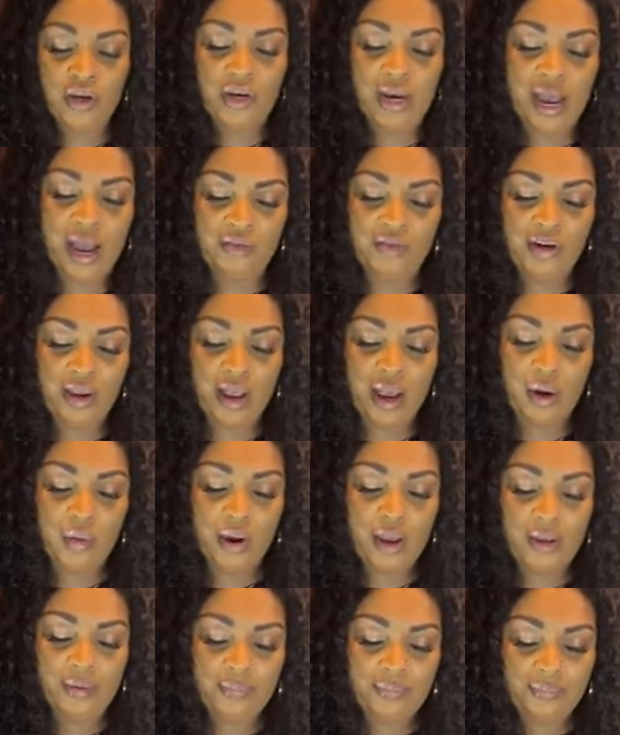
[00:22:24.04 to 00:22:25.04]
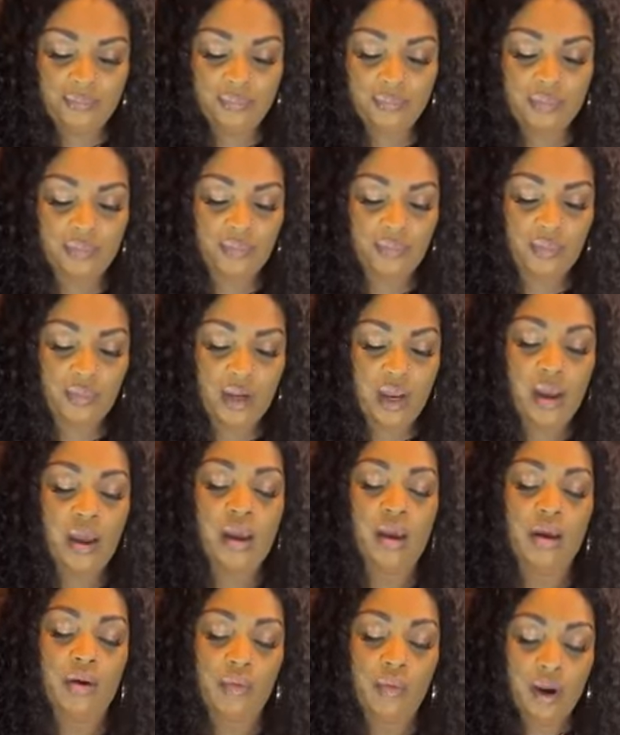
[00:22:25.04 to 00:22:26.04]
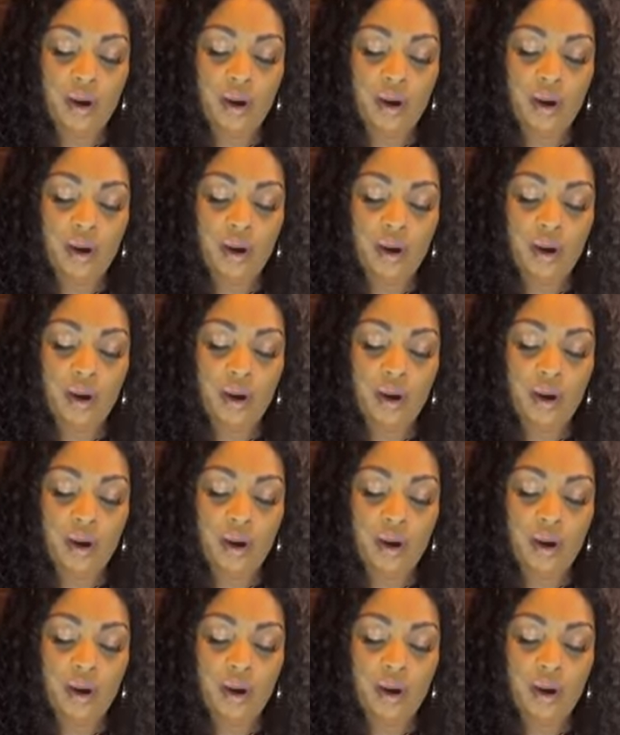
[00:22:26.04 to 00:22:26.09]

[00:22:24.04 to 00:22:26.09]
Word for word: Come again another day.